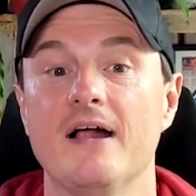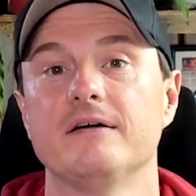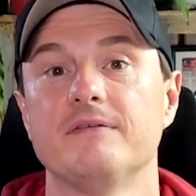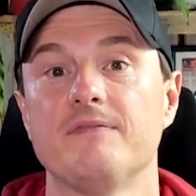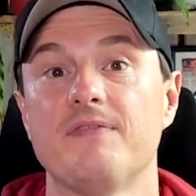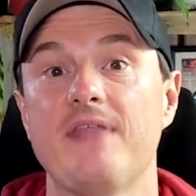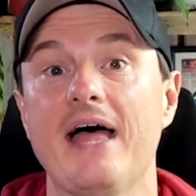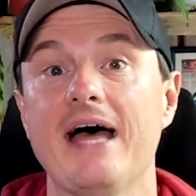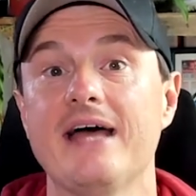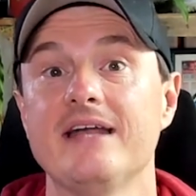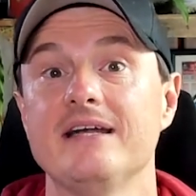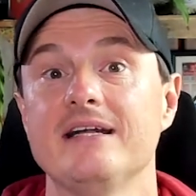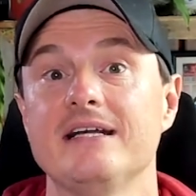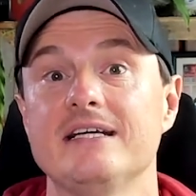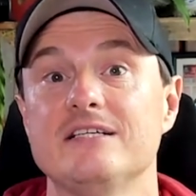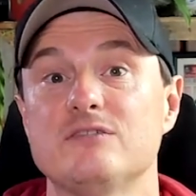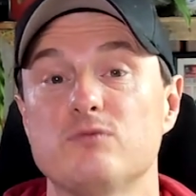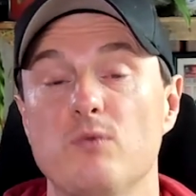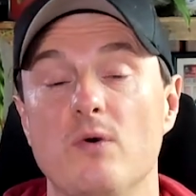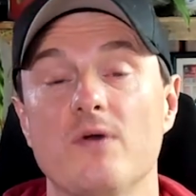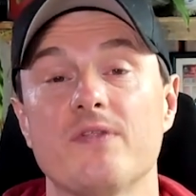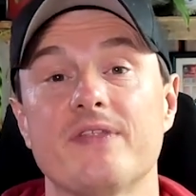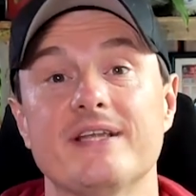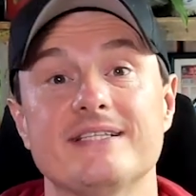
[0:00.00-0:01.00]
That is
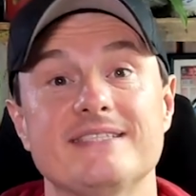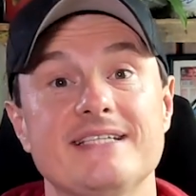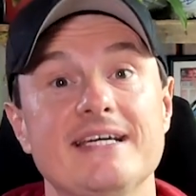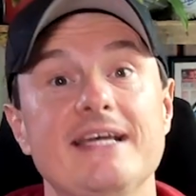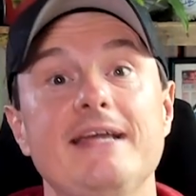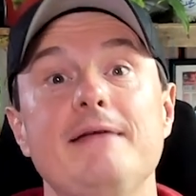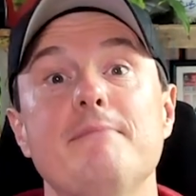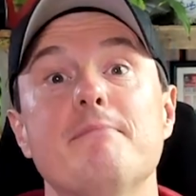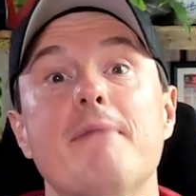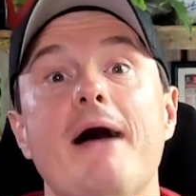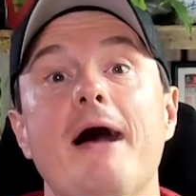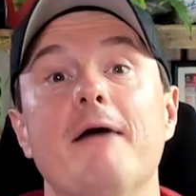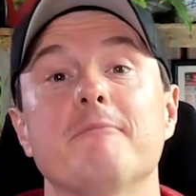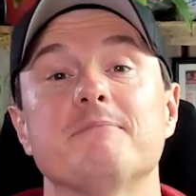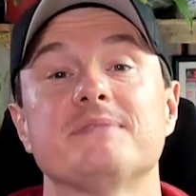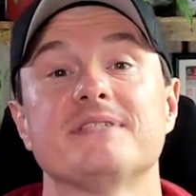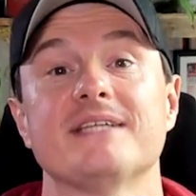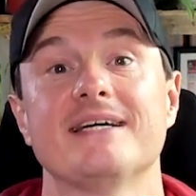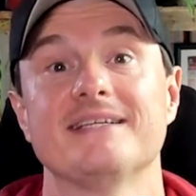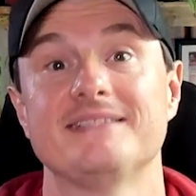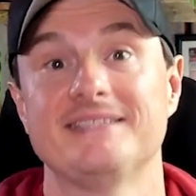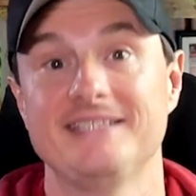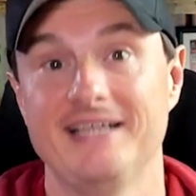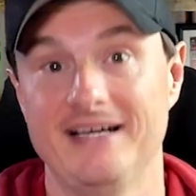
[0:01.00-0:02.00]
what the team maps
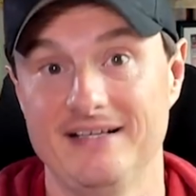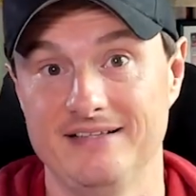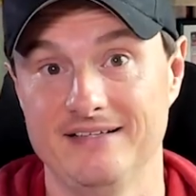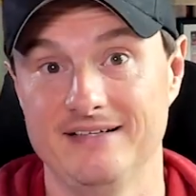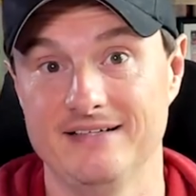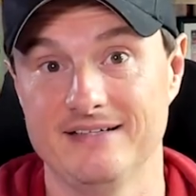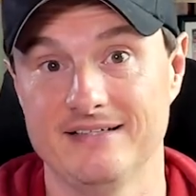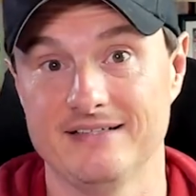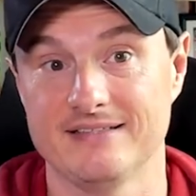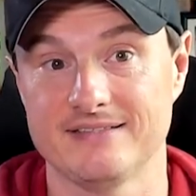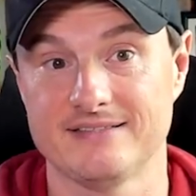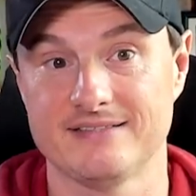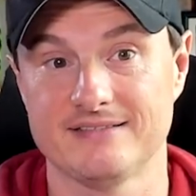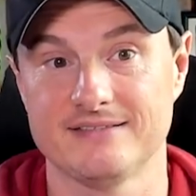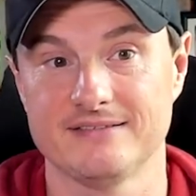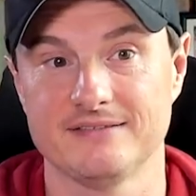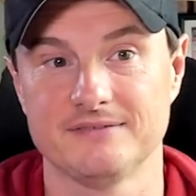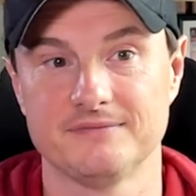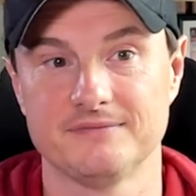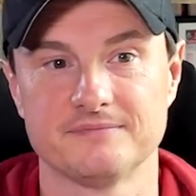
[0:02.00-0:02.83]
tell us.